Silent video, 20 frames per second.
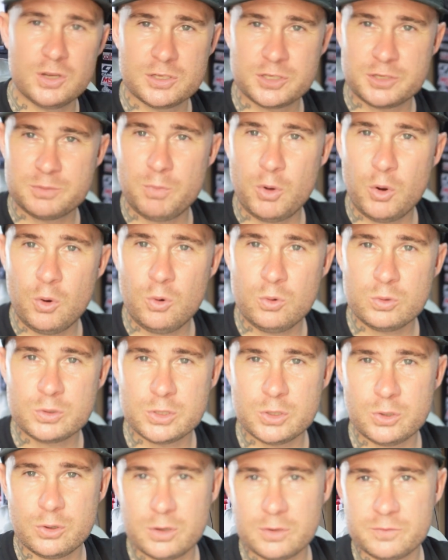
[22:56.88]
a small
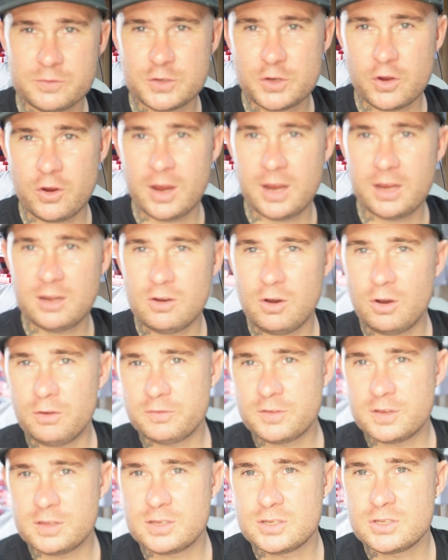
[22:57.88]
sort of screen
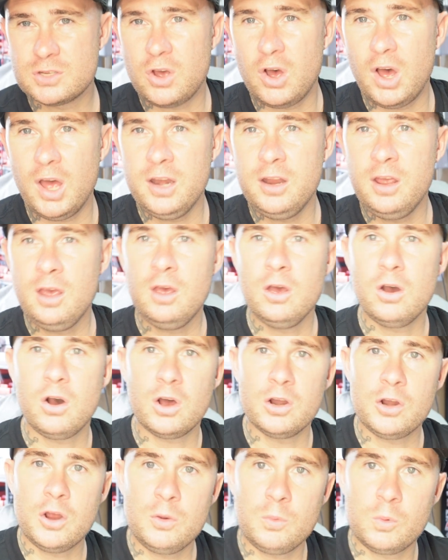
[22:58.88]
off to the side.
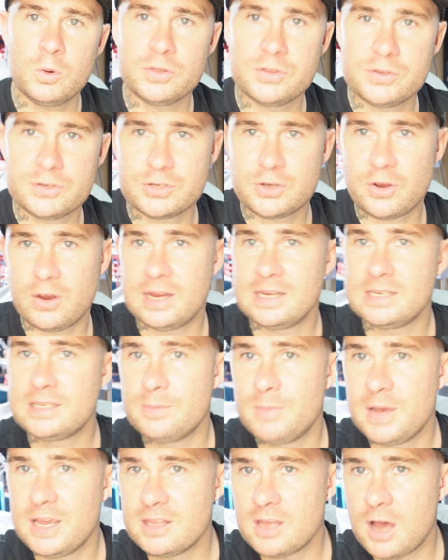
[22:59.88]
I don't want the screen
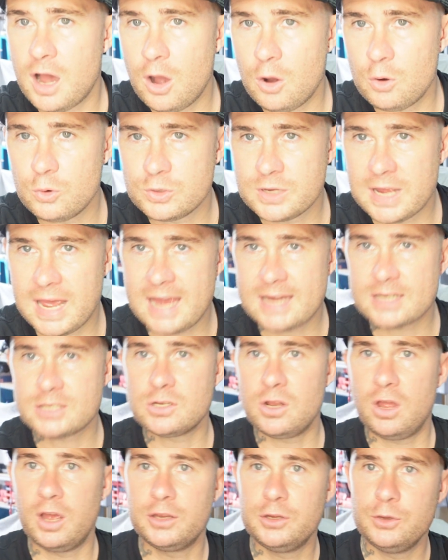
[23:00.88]
to be the whole
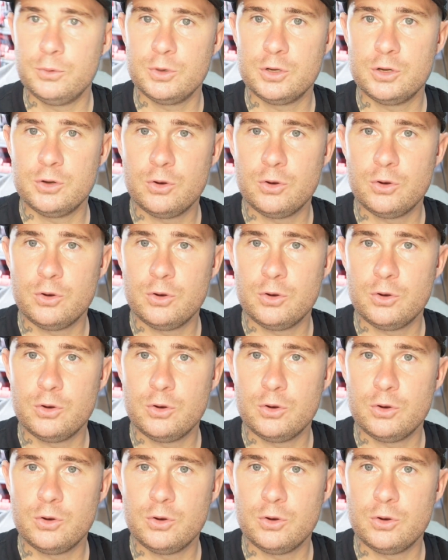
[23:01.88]
dash like you would